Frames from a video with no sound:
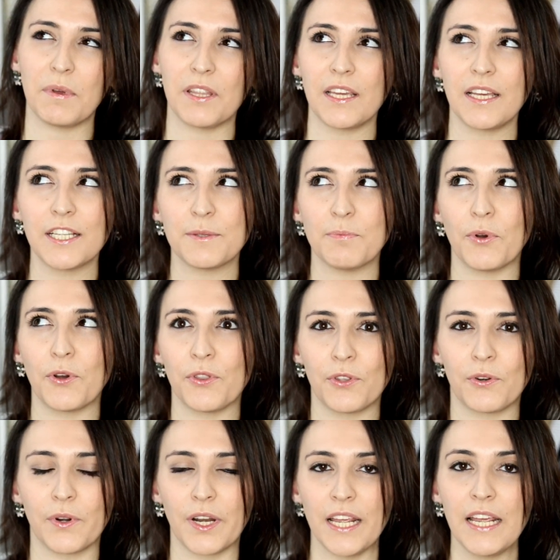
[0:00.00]
I think it's book
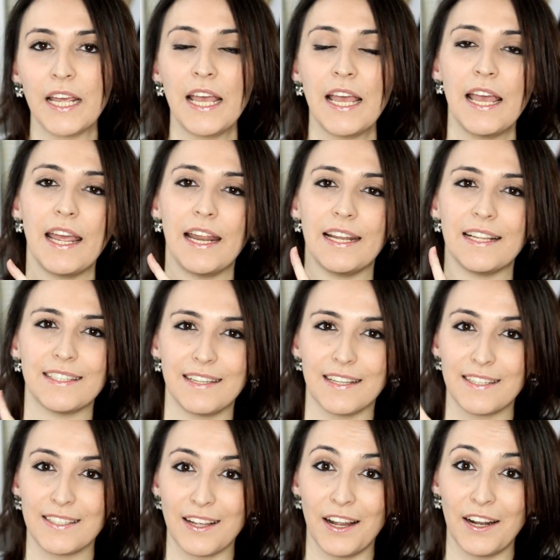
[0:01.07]
three, and it's the
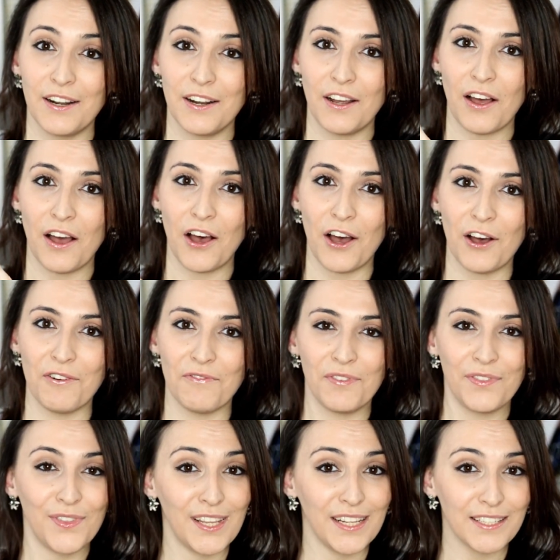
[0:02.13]
son of
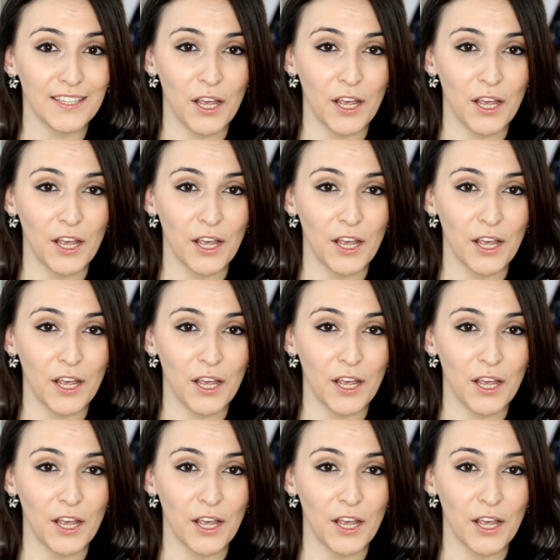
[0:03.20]
this